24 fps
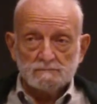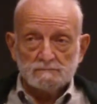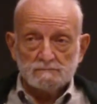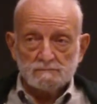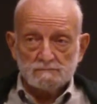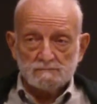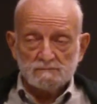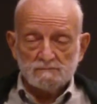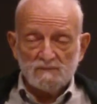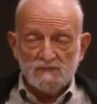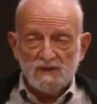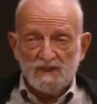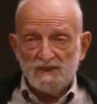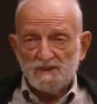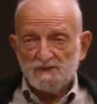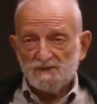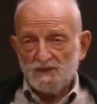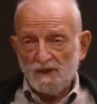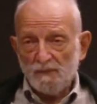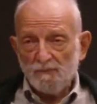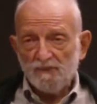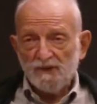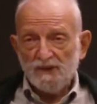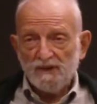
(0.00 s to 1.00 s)
And the
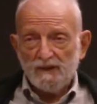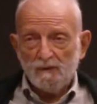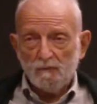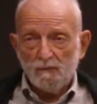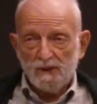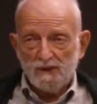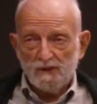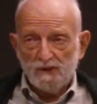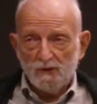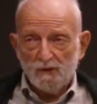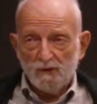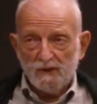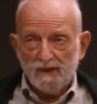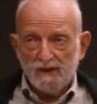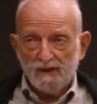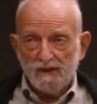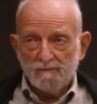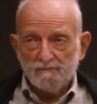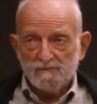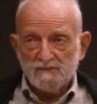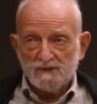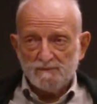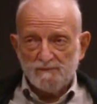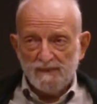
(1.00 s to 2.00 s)
something that we do to
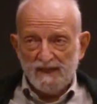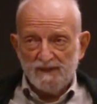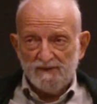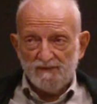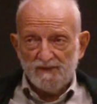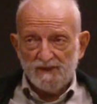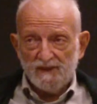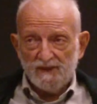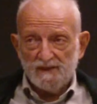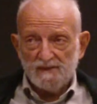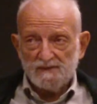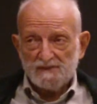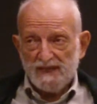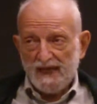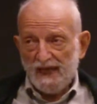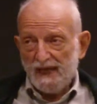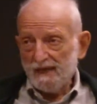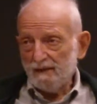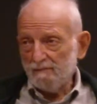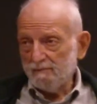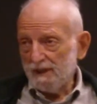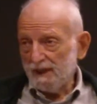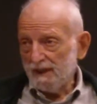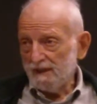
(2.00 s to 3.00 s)
them to make things
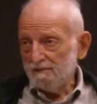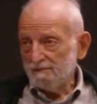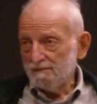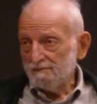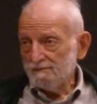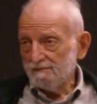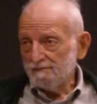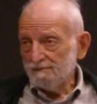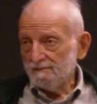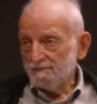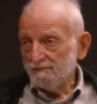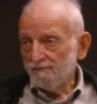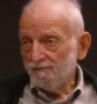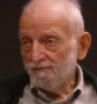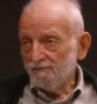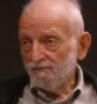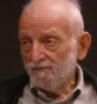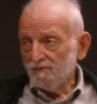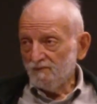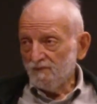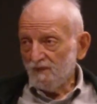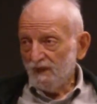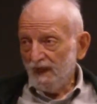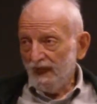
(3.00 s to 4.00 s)
edible
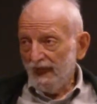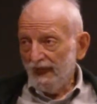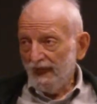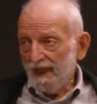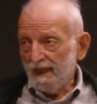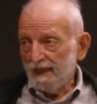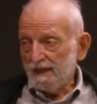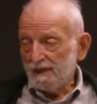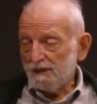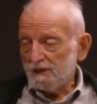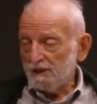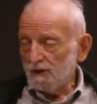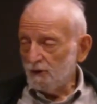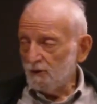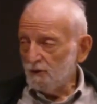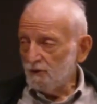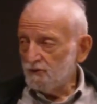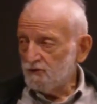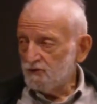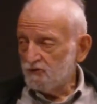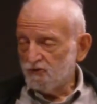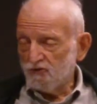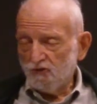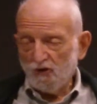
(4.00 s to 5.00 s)

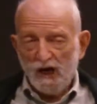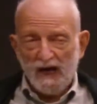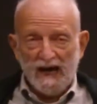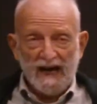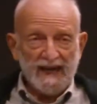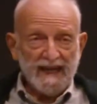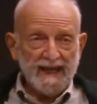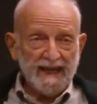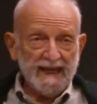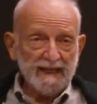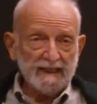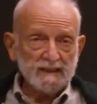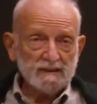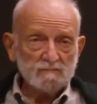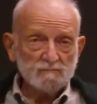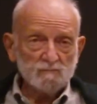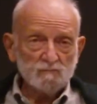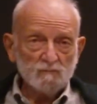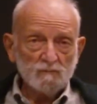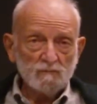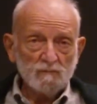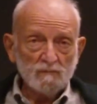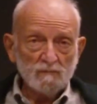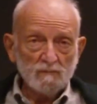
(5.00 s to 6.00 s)
includes drying,
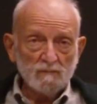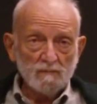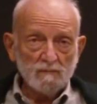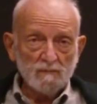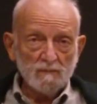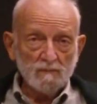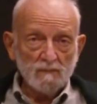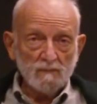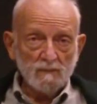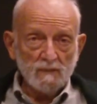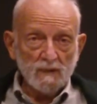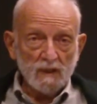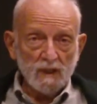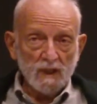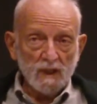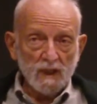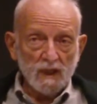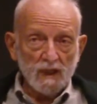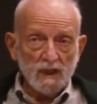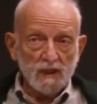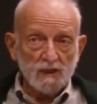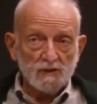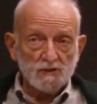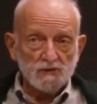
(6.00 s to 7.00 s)

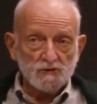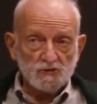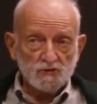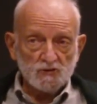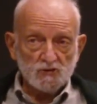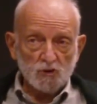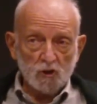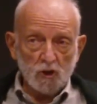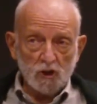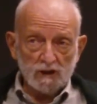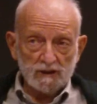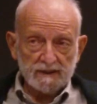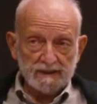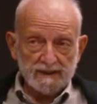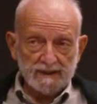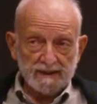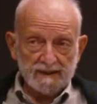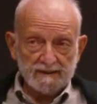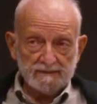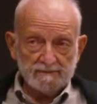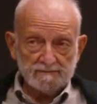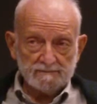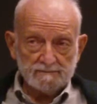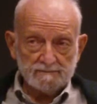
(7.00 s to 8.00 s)

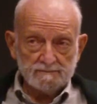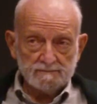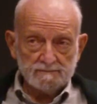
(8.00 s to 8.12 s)
salting,